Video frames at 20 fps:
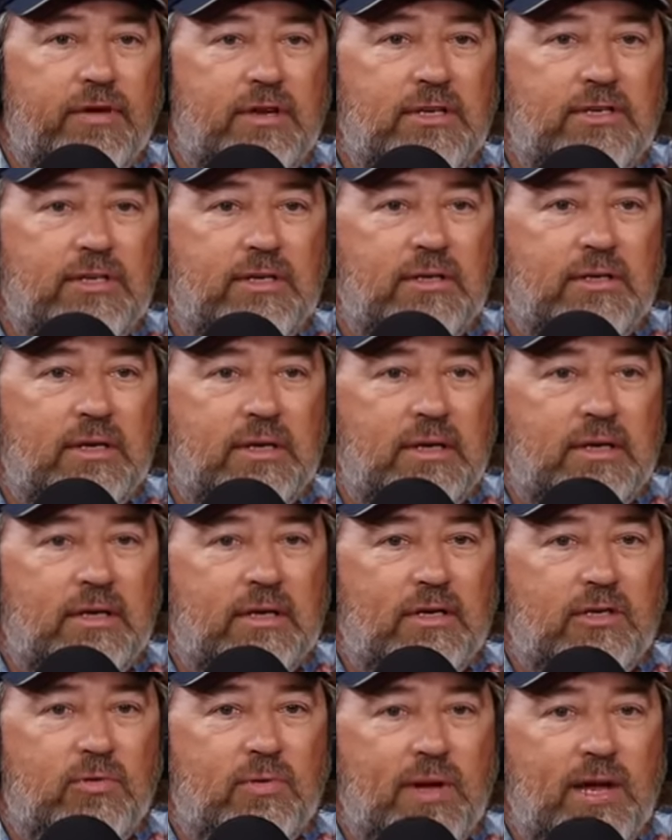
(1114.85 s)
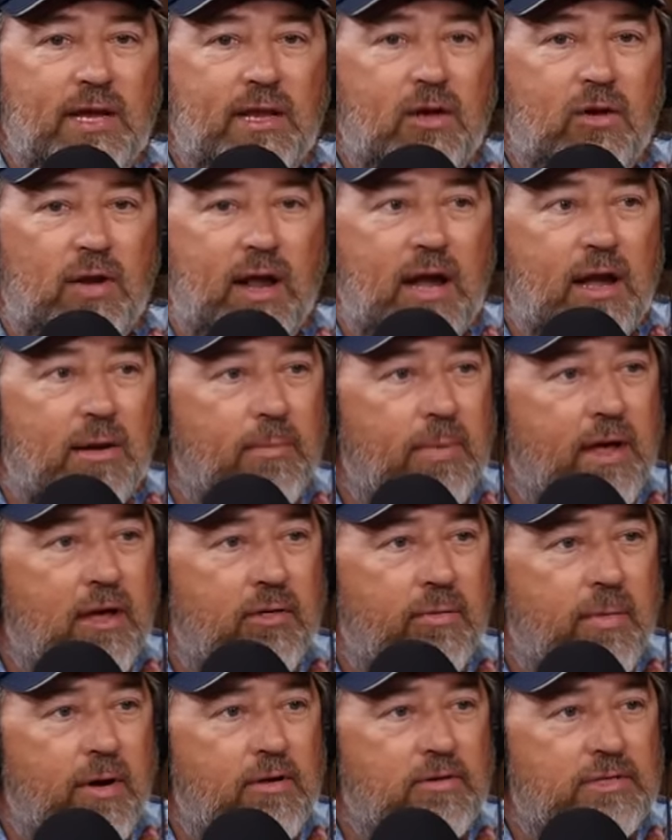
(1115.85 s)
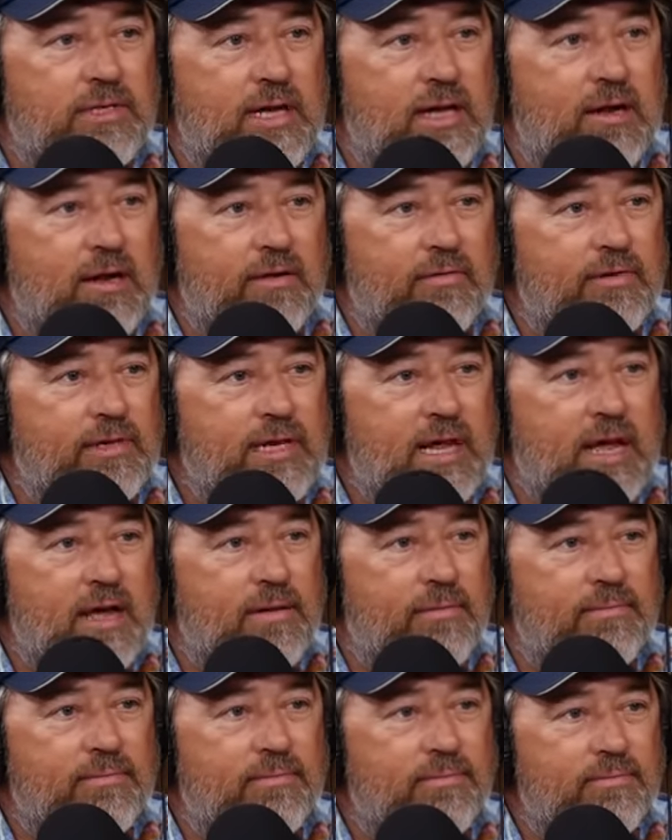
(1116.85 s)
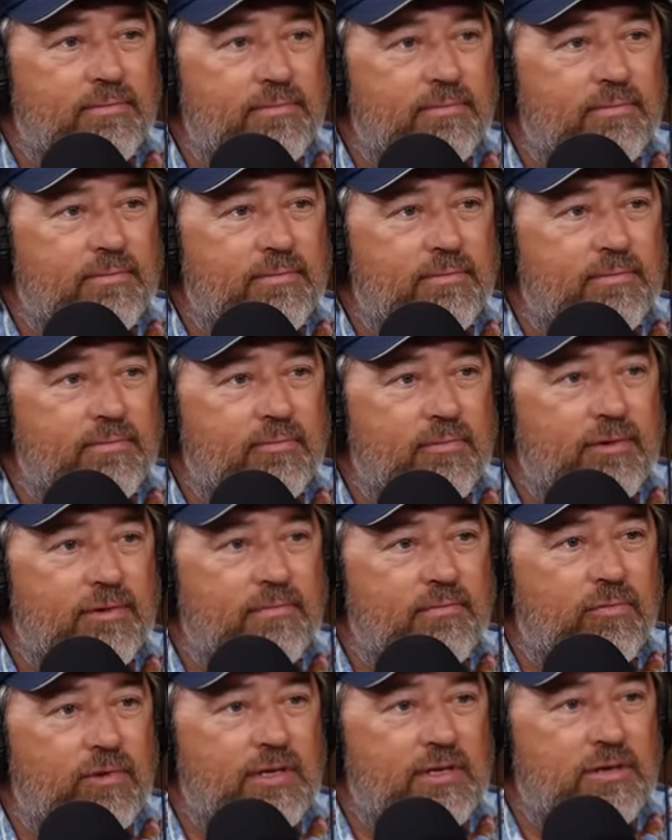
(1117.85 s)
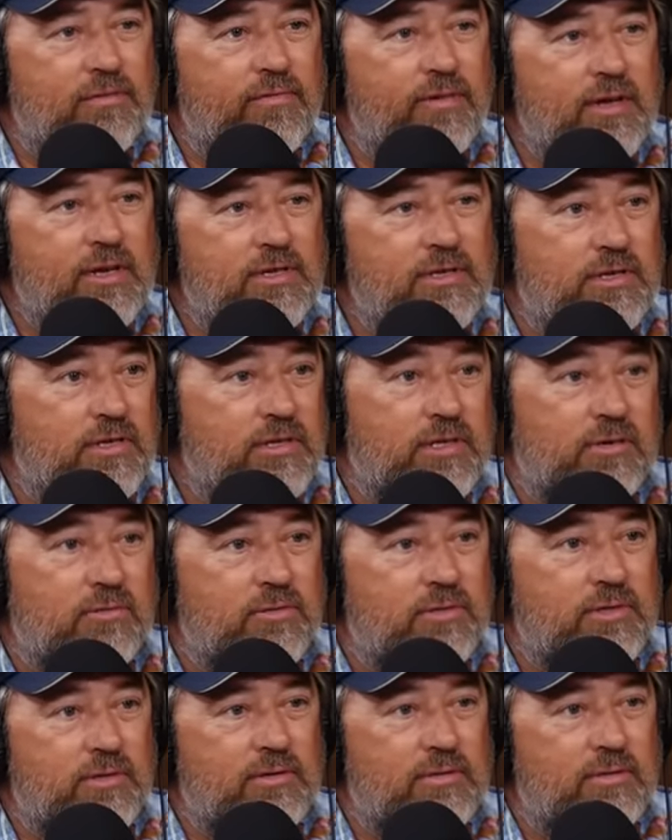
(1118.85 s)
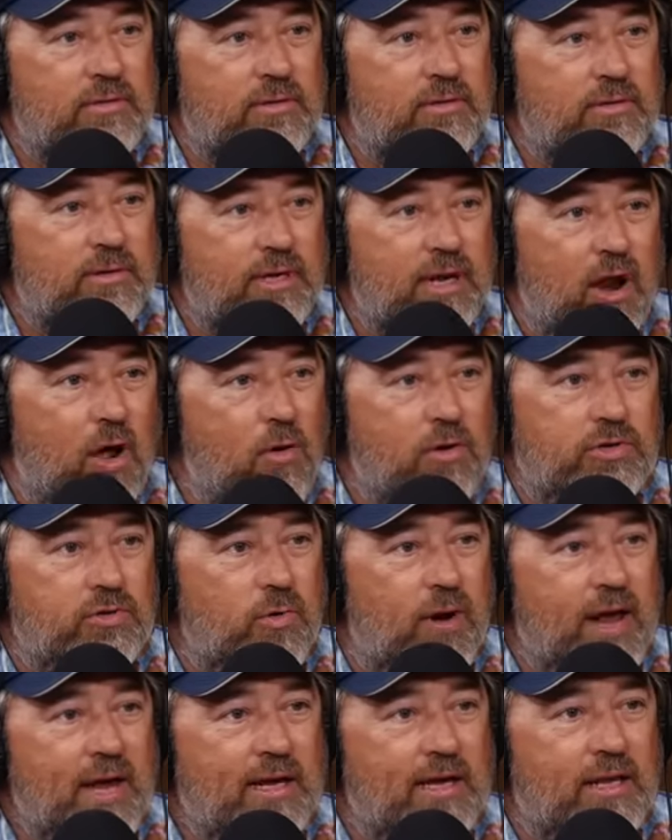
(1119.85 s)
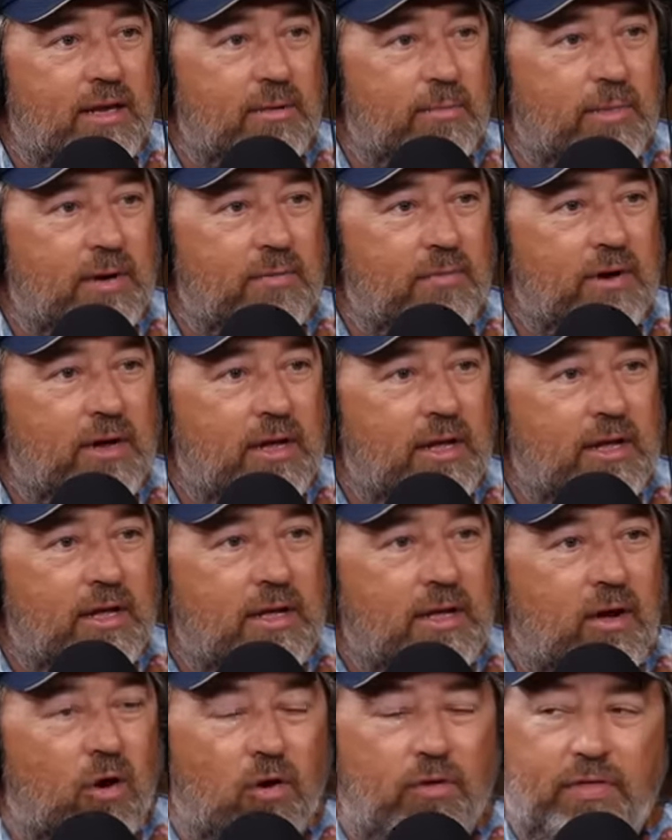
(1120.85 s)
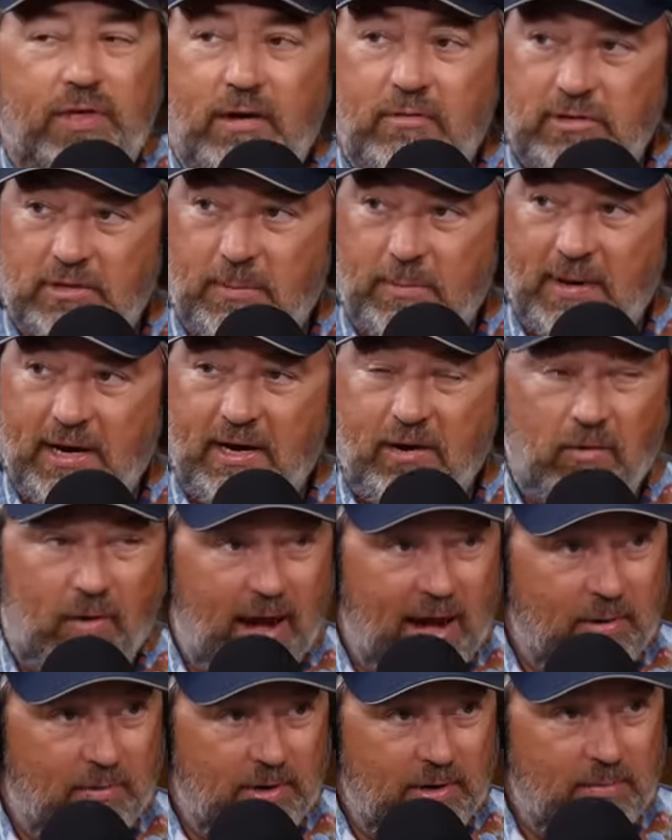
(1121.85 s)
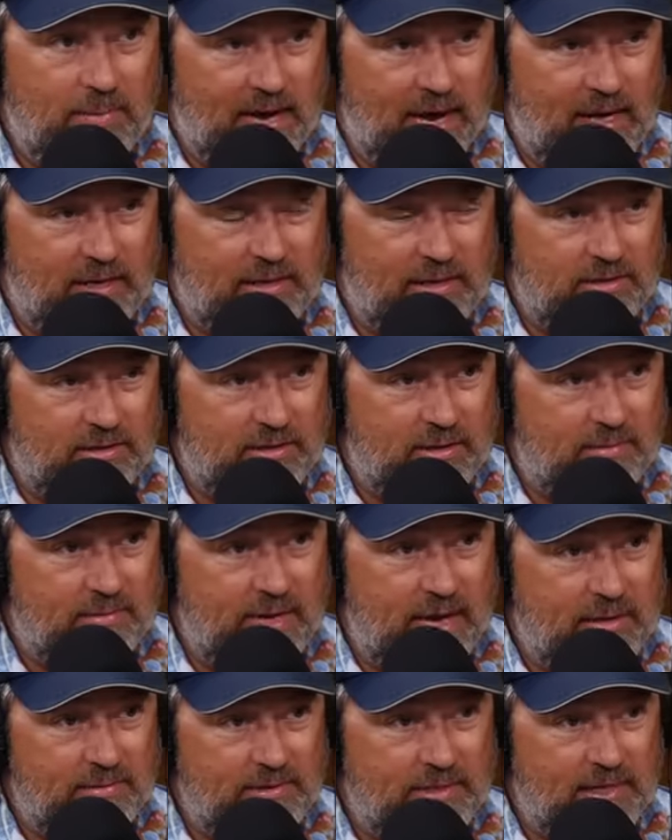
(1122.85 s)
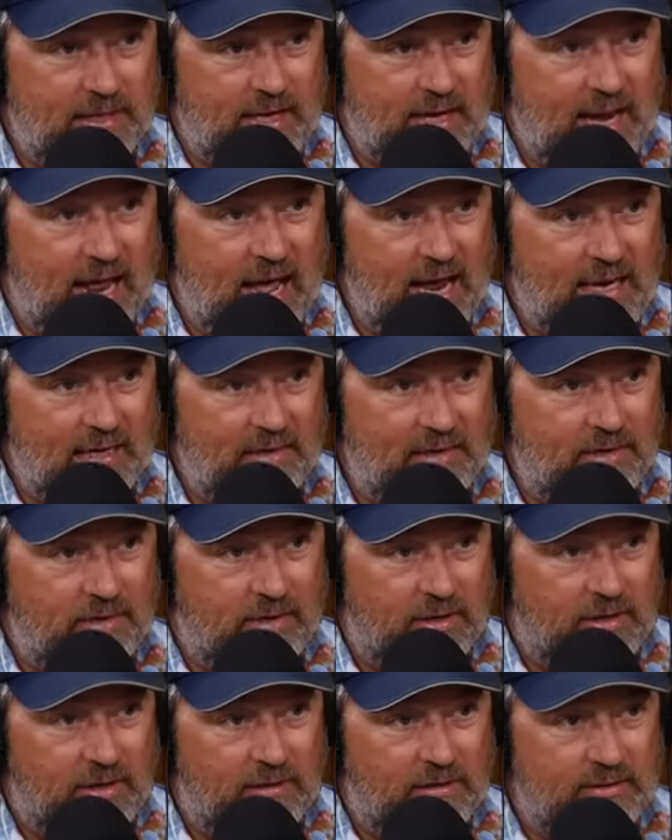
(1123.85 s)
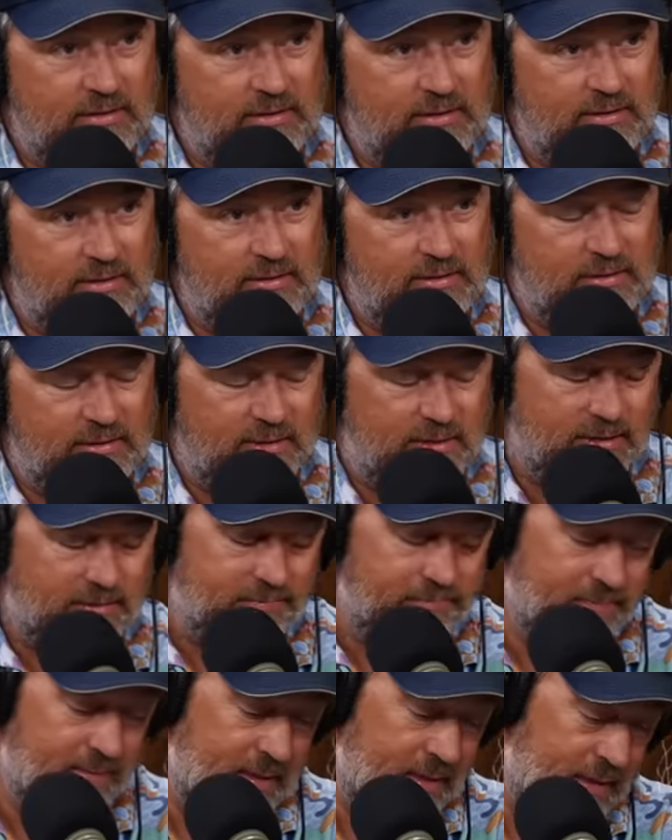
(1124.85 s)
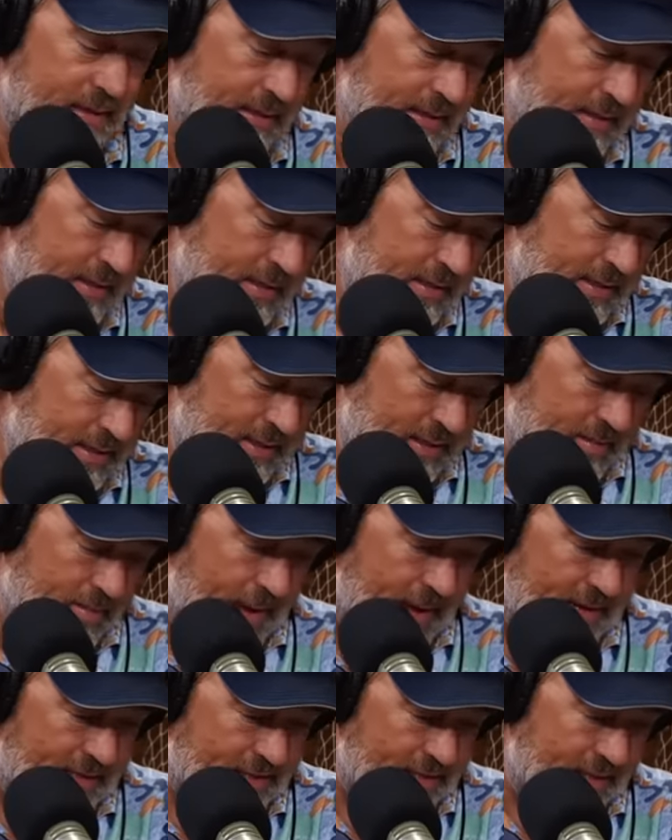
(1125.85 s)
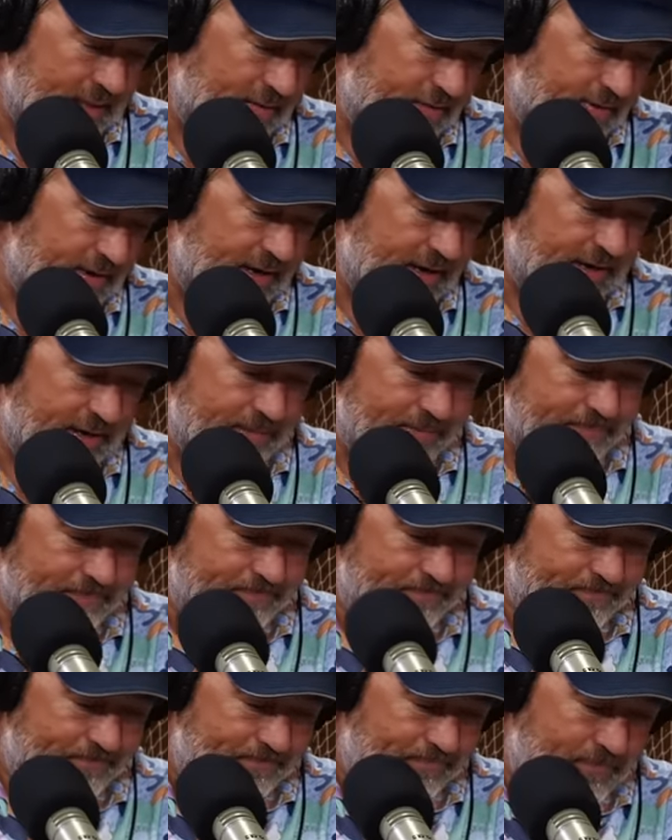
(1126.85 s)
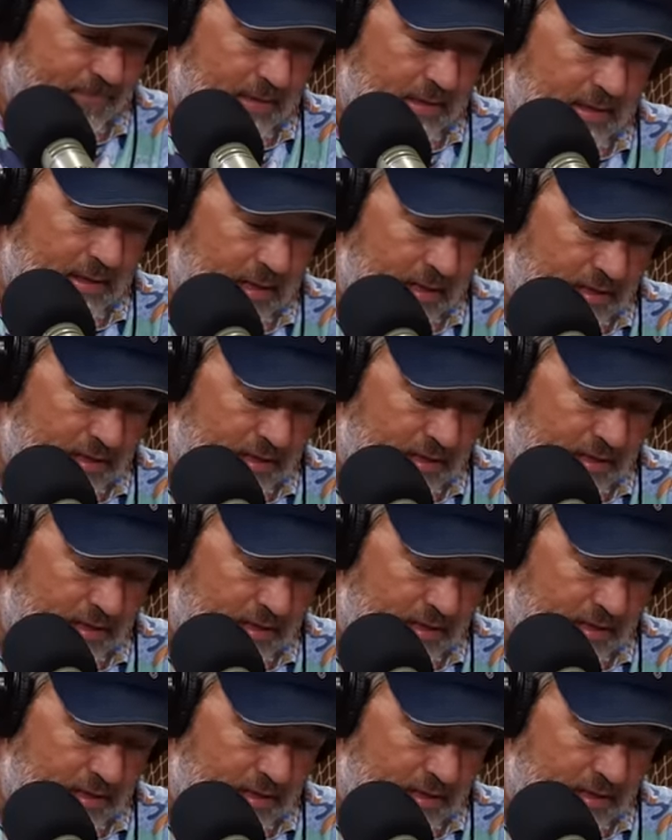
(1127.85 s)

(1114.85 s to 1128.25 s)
fishing, because we had to go down and bail the boats out every time Yep. We went to fish because there was it always rained in them. Remember? That's right. Or if there was a big rain, we'd be out there sometimes in the night doing yep. it. So, passing of an era. Yep.